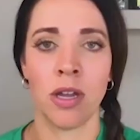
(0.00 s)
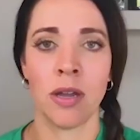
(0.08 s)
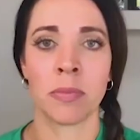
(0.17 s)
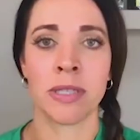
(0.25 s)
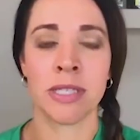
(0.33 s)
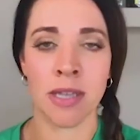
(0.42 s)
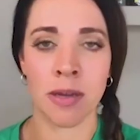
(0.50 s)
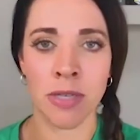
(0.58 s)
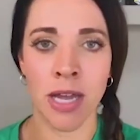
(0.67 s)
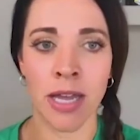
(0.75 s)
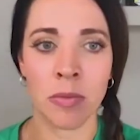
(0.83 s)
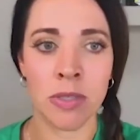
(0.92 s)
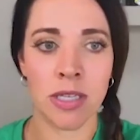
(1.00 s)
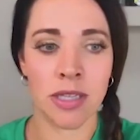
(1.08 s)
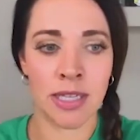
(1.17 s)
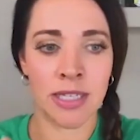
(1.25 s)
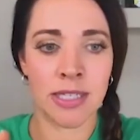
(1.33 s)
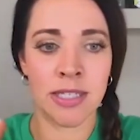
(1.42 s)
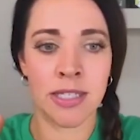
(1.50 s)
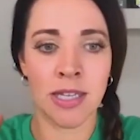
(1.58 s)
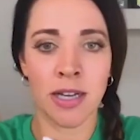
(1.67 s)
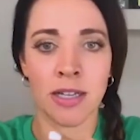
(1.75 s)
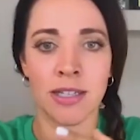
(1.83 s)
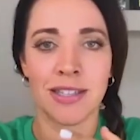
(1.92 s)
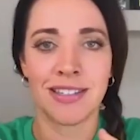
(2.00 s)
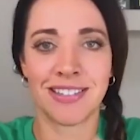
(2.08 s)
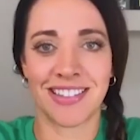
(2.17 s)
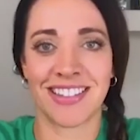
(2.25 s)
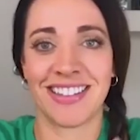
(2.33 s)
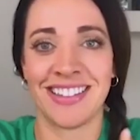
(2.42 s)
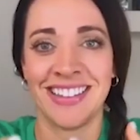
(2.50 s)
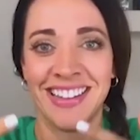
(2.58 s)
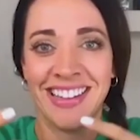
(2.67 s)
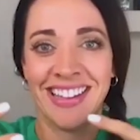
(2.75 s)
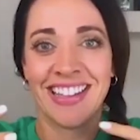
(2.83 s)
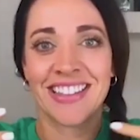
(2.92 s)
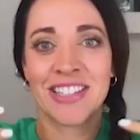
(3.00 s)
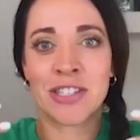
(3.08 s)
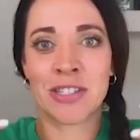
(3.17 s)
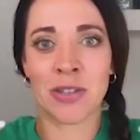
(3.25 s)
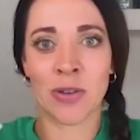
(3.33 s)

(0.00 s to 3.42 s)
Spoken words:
But sometimes they suck the soul.